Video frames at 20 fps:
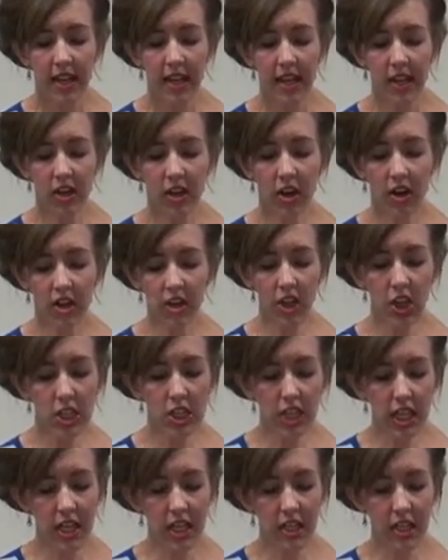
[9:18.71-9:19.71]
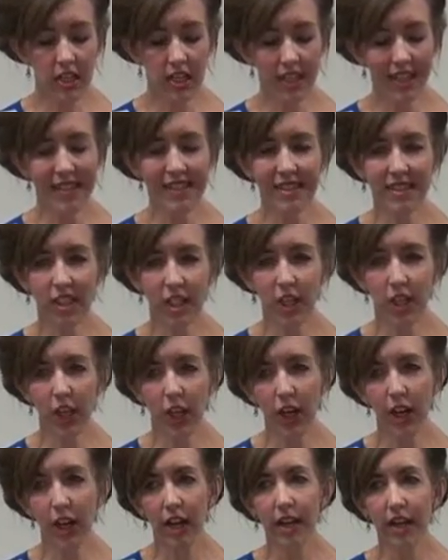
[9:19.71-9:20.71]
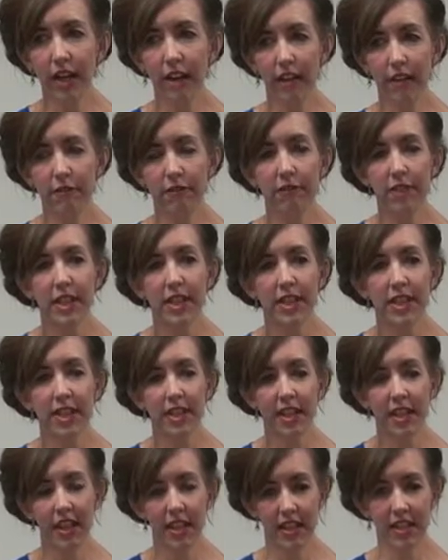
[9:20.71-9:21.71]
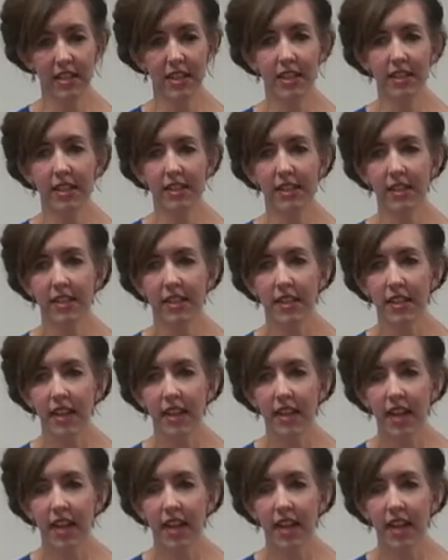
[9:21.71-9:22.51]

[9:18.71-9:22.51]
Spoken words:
and on her tongue is the law of kindness.